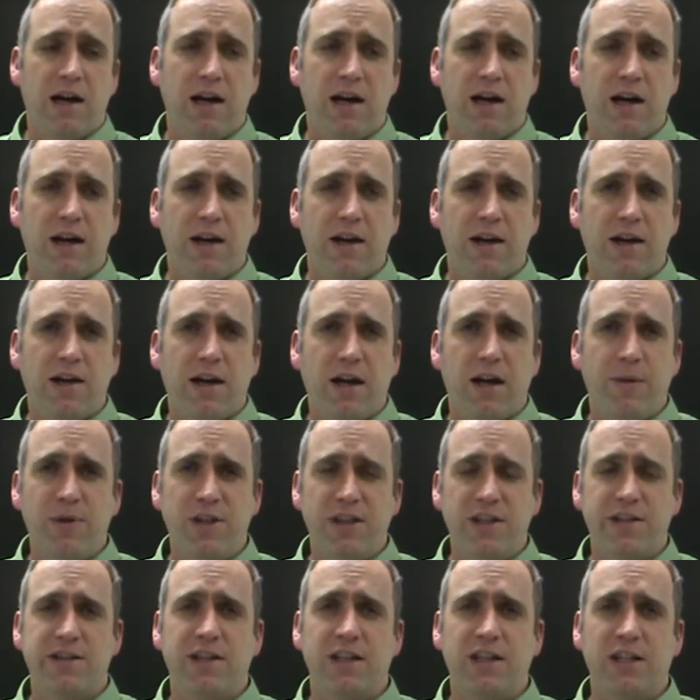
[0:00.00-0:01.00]
I
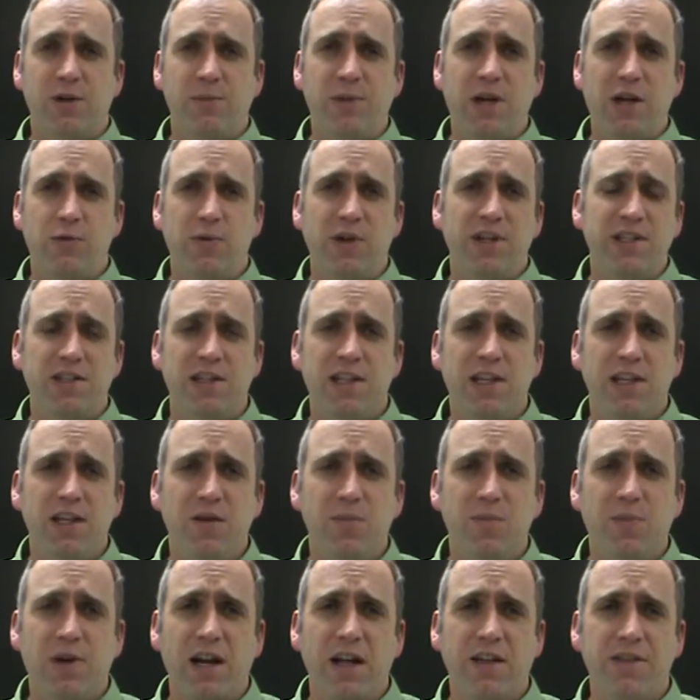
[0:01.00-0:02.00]
mean, this is a little bit risky,
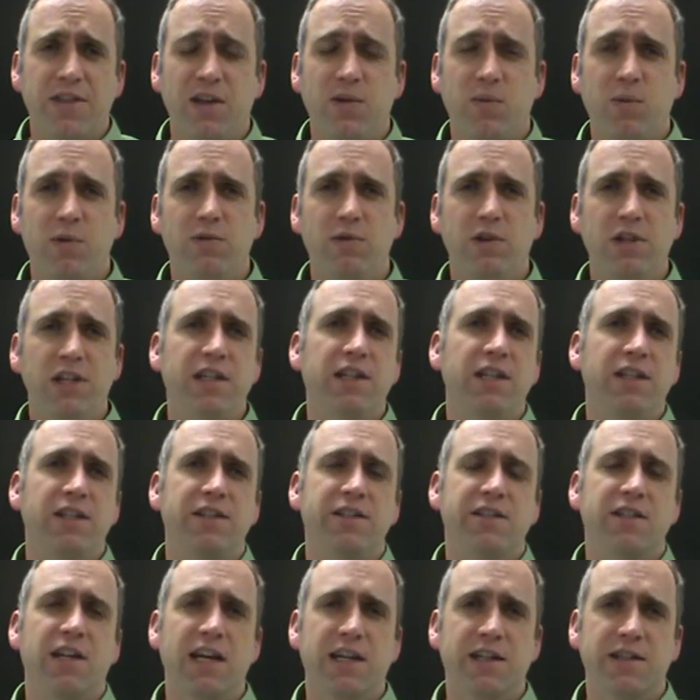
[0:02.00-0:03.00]
but I think we really need
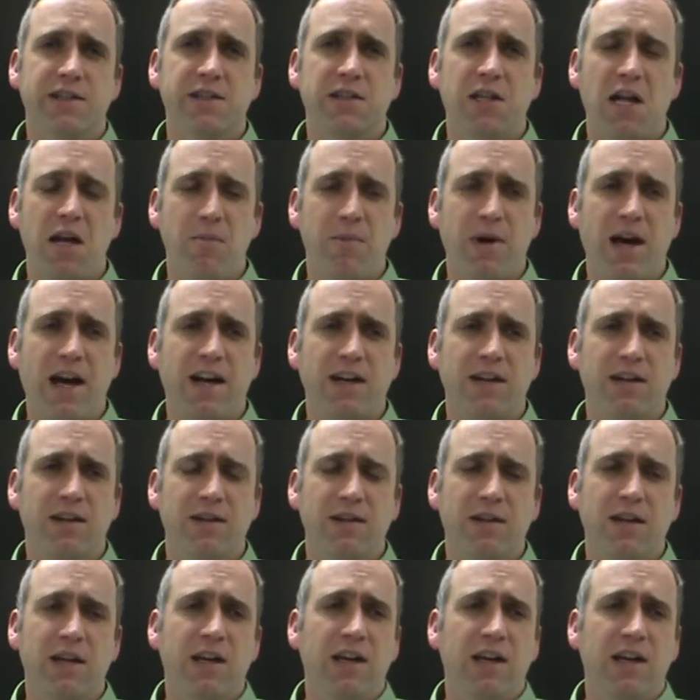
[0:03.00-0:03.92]
to take a step back,